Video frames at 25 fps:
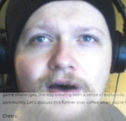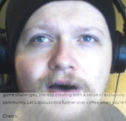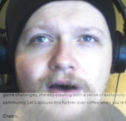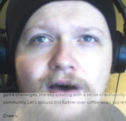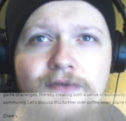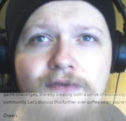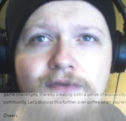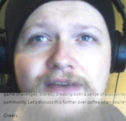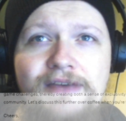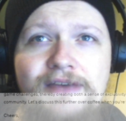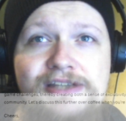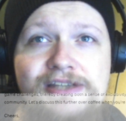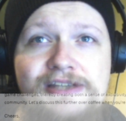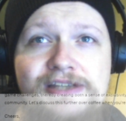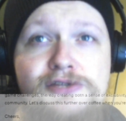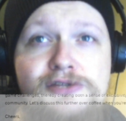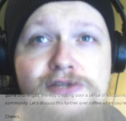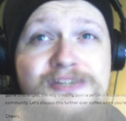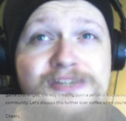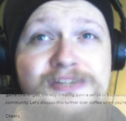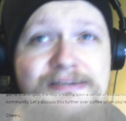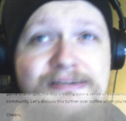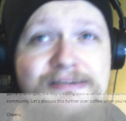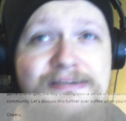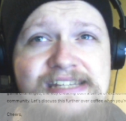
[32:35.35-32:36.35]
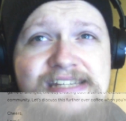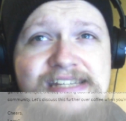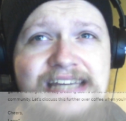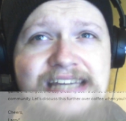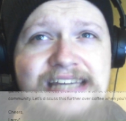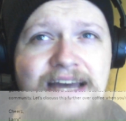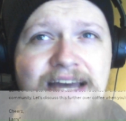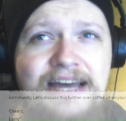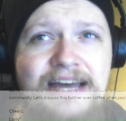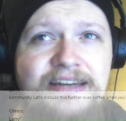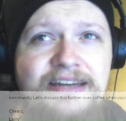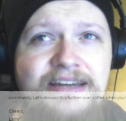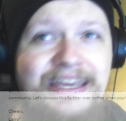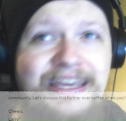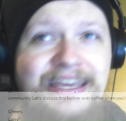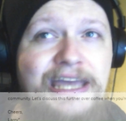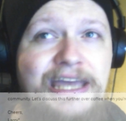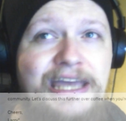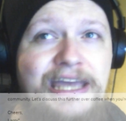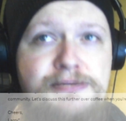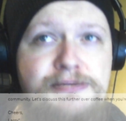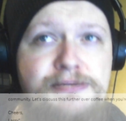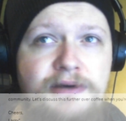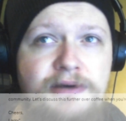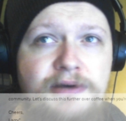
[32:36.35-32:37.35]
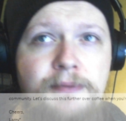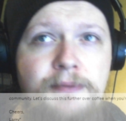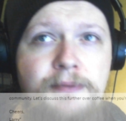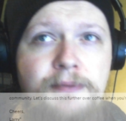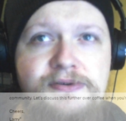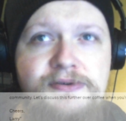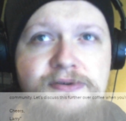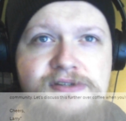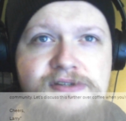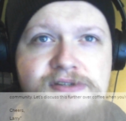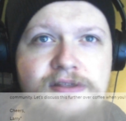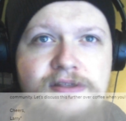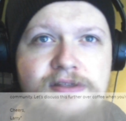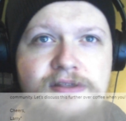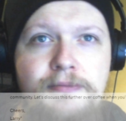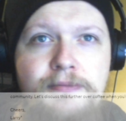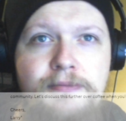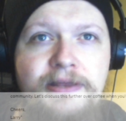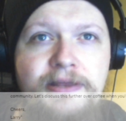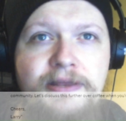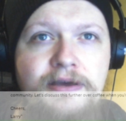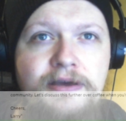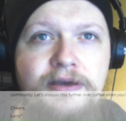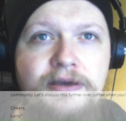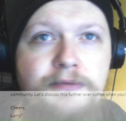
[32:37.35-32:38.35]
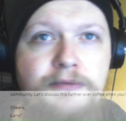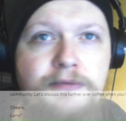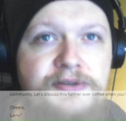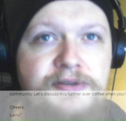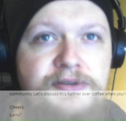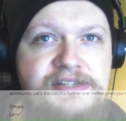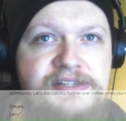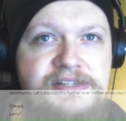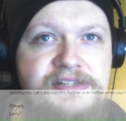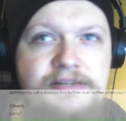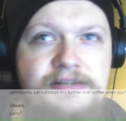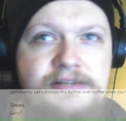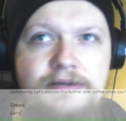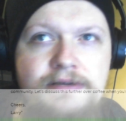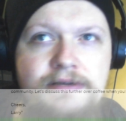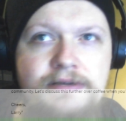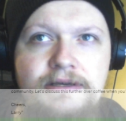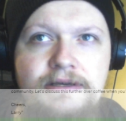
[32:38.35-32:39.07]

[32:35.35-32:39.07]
of exclusivity and engagement amongst the player community.